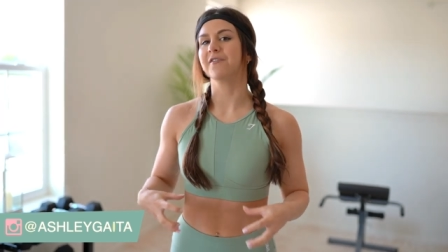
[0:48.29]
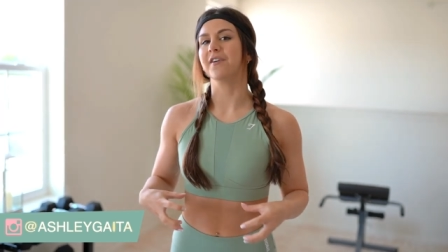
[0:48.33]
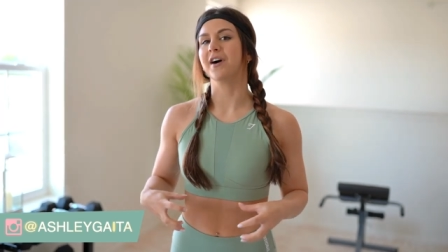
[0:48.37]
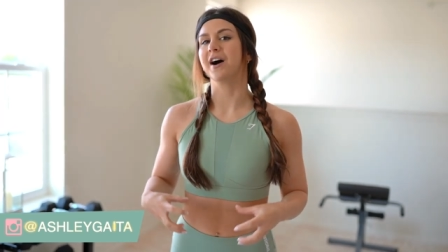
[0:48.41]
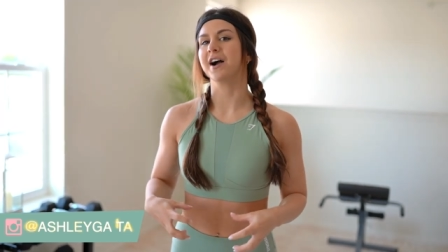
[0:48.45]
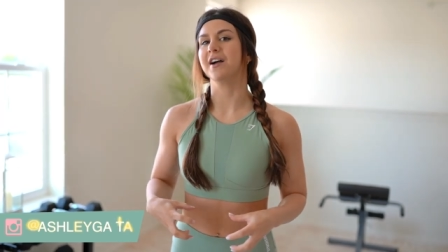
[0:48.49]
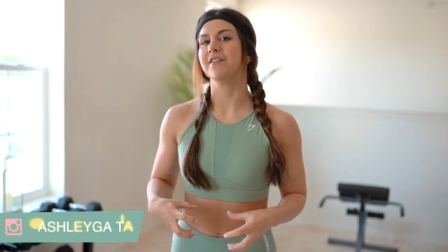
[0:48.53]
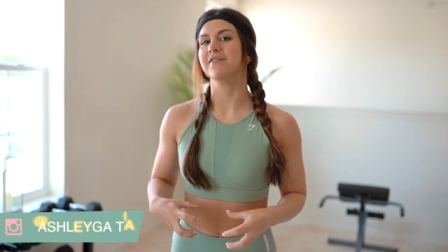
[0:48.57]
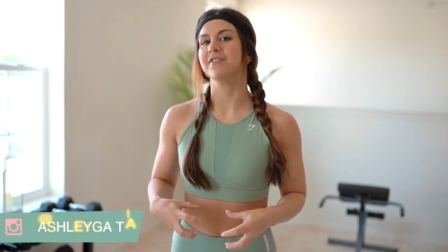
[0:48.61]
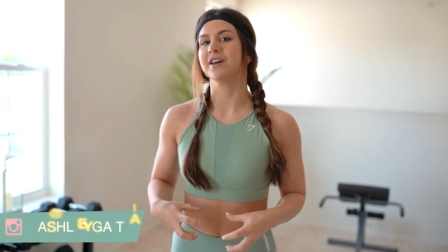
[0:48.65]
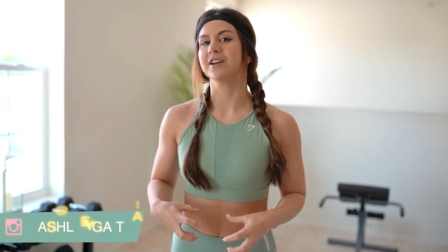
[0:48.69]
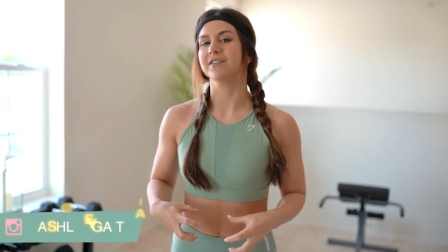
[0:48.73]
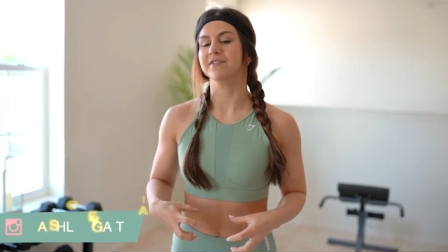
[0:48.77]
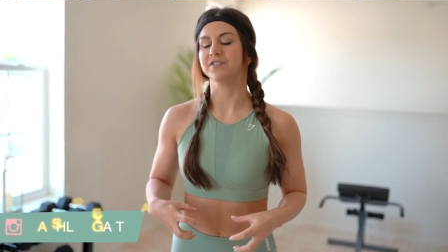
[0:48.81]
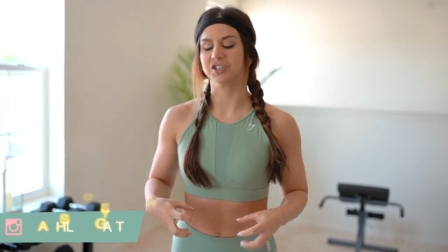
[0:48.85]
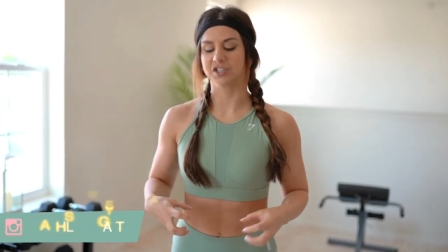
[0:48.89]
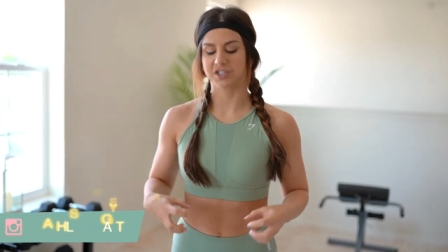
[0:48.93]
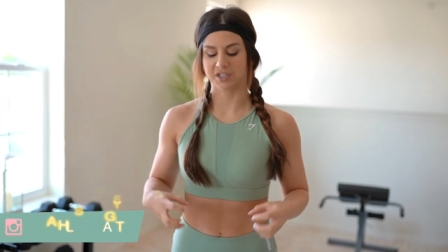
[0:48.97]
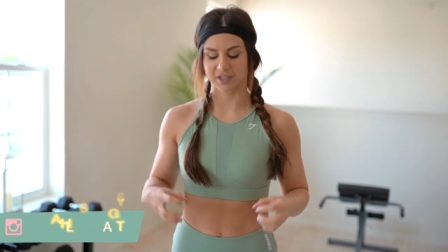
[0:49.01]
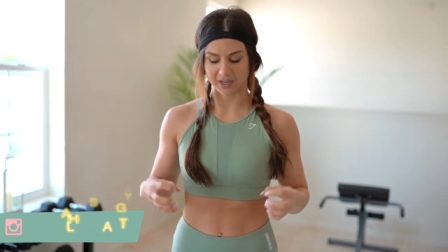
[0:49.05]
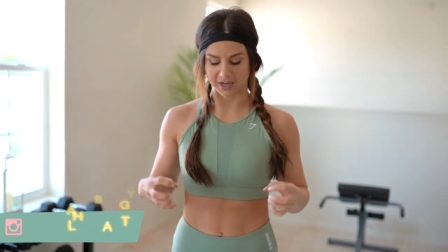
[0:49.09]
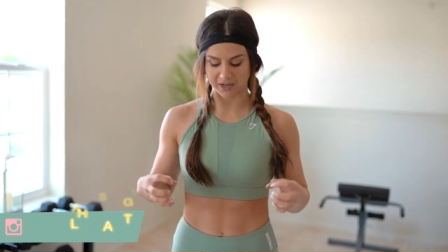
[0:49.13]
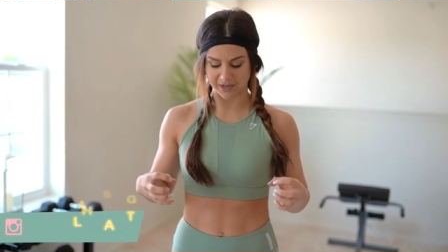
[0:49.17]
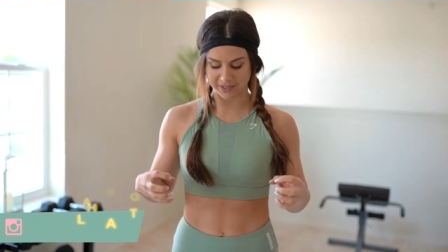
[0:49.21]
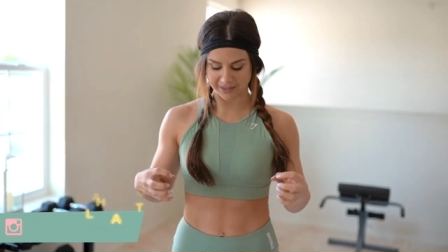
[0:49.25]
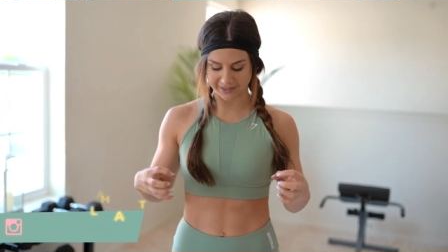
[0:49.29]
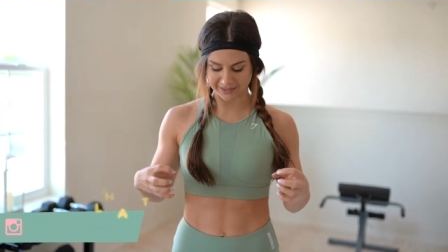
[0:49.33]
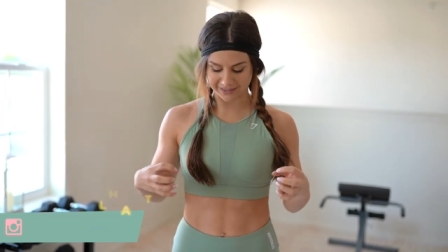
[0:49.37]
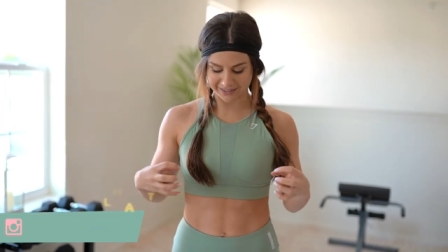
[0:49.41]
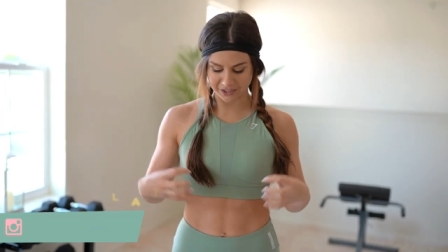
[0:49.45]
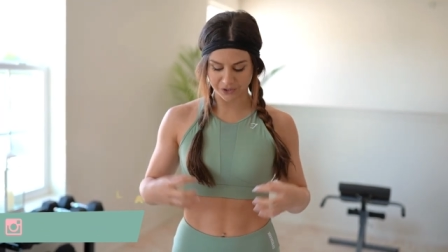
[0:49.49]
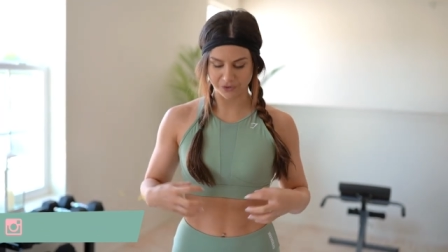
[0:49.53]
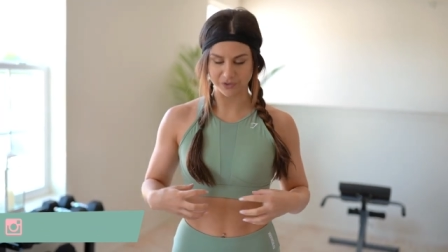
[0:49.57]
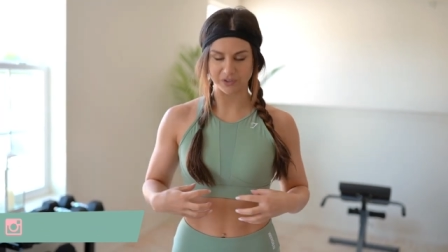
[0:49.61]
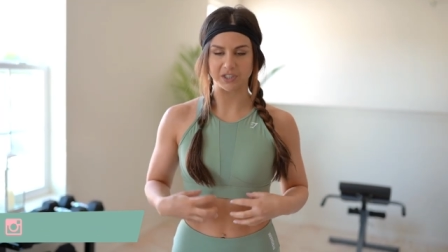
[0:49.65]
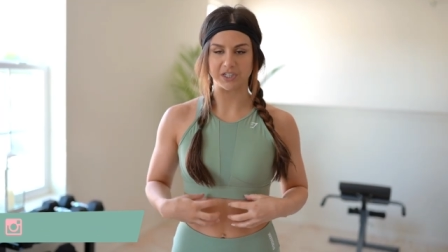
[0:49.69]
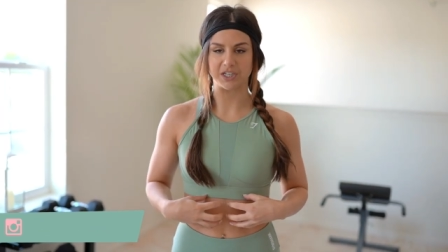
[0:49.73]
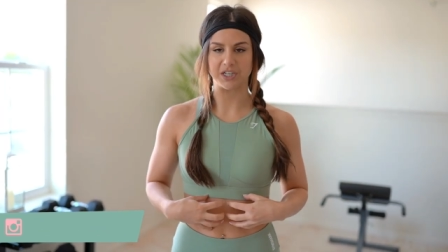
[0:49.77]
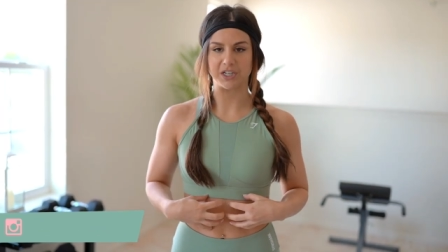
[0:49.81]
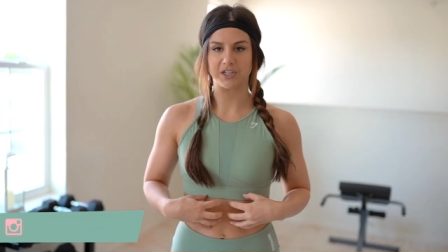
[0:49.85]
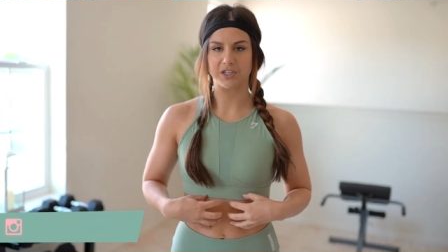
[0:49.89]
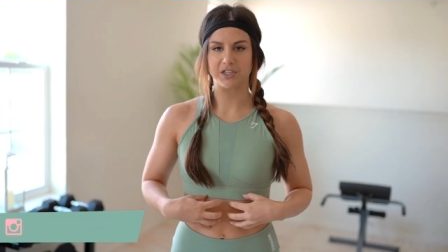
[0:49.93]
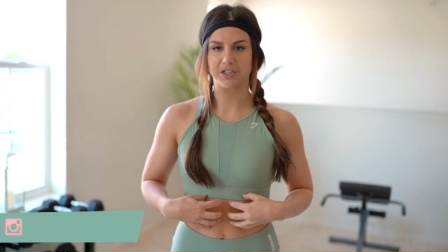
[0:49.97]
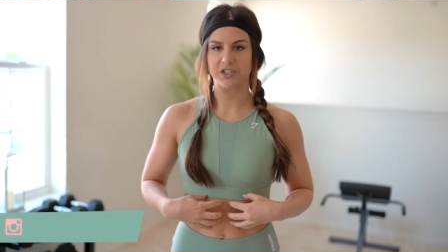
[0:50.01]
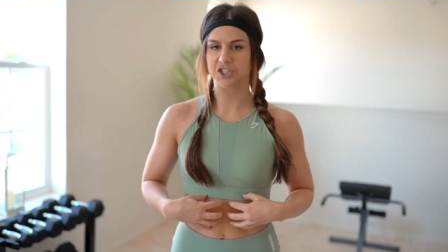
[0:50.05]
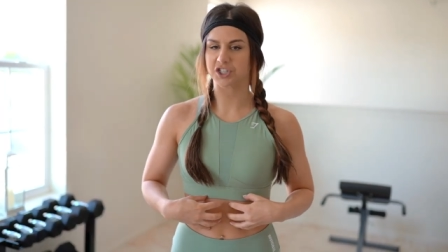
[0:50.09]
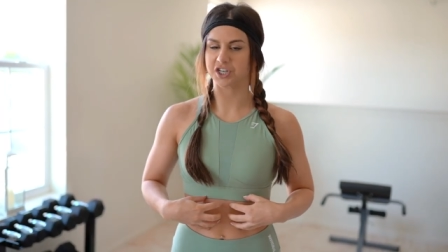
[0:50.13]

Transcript: five that have just like literally